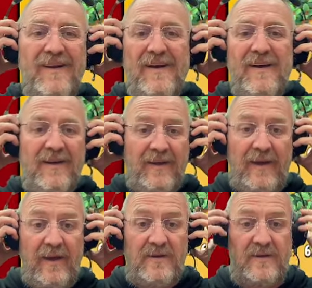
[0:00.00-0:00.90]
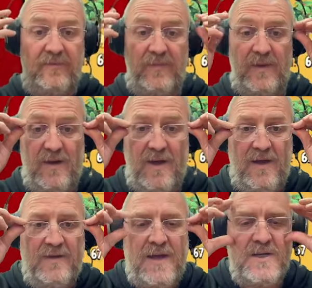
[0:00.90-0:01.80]
Yes.
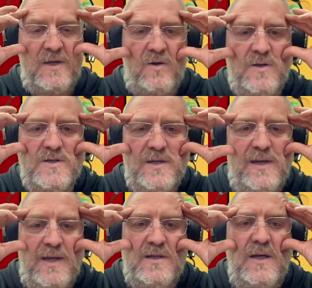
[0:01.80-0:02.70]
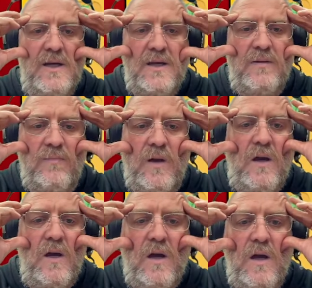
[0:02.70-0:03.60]
Does it cost to get in?
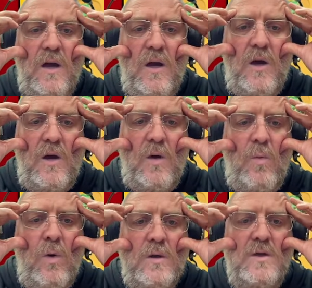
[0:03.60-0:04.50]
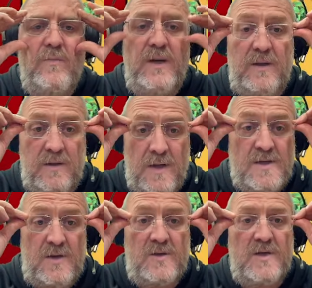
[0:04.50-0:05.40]
What do you mean, does it
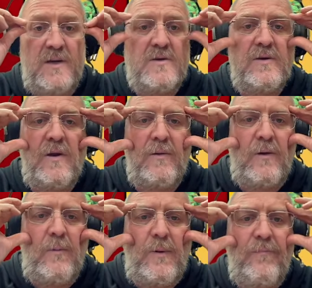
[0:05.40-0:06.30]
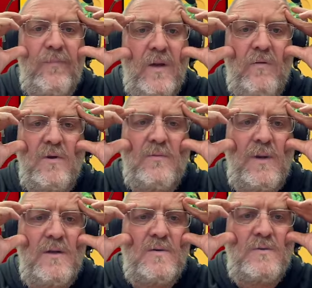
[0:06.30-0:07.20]
cost to get in? So I don't know that one. Reason made
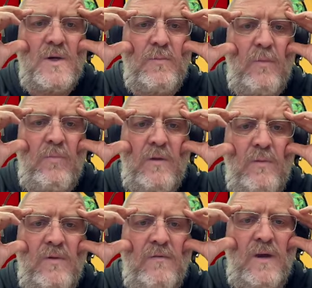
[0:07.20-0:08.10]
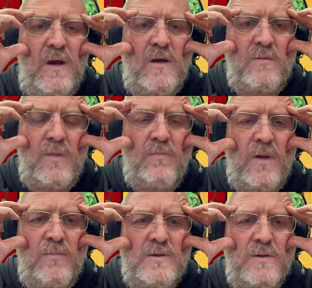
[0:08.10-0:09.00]
is I was having my brother with everything after my mother
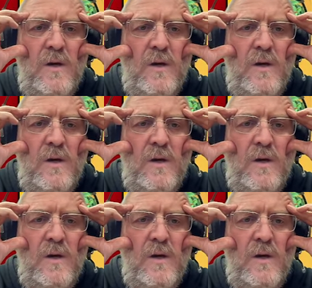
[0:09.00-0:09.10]
passed away.